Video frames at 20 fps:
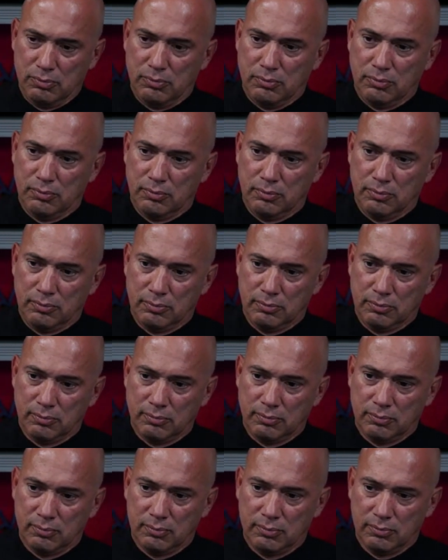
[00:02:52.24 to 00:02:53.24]

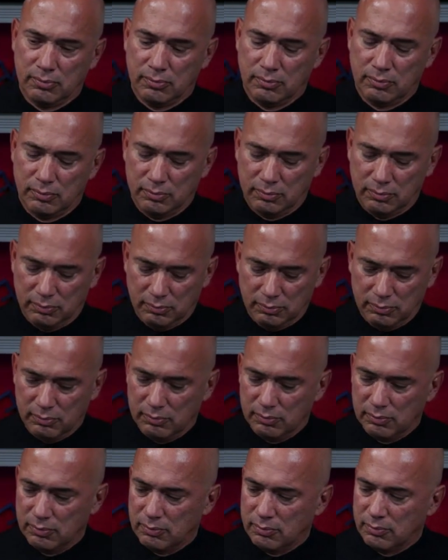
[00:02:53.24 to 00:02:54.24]

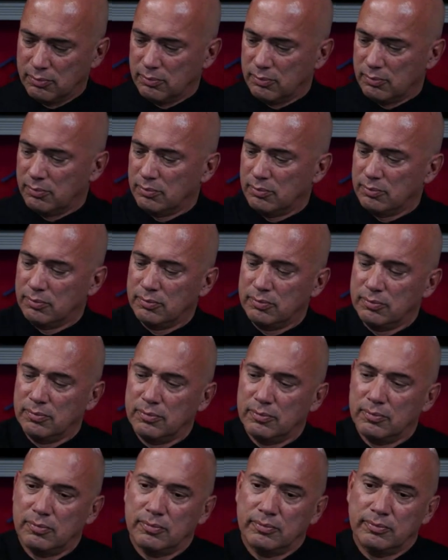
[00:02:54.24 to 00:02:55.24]

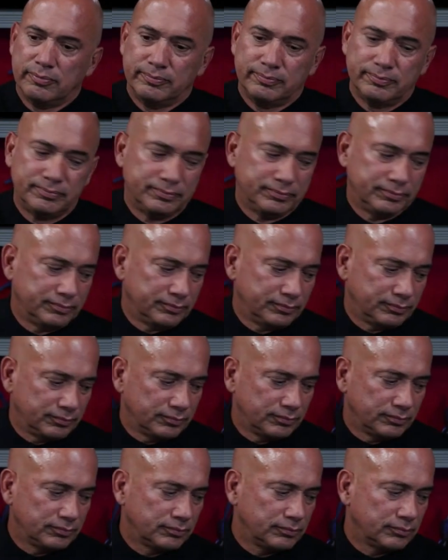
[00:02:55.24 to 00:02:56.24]

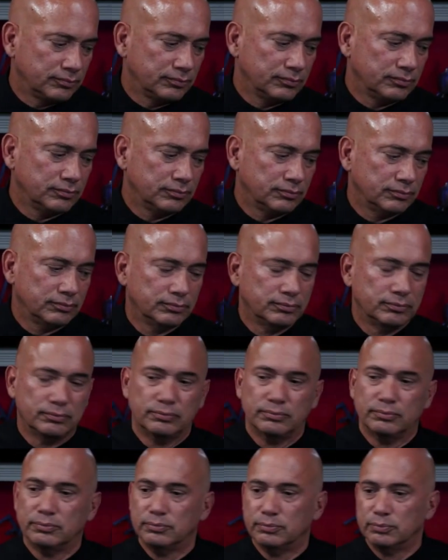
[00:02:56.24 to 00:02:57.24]

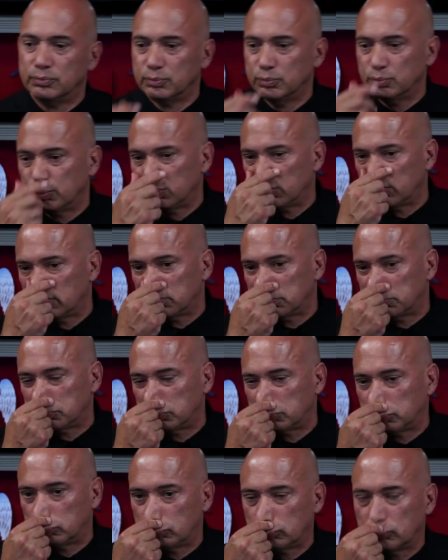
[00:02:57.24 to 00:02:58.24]

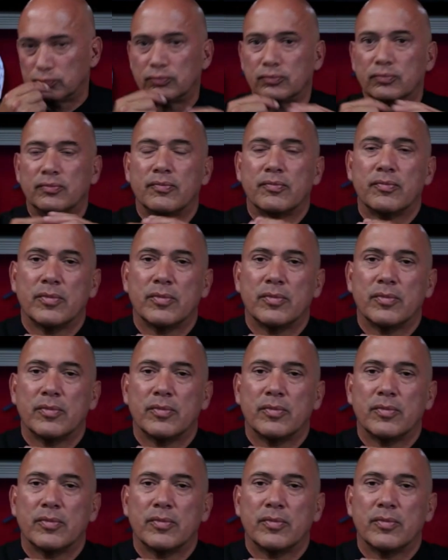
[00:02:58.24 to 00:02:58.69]
This person isn't speaking.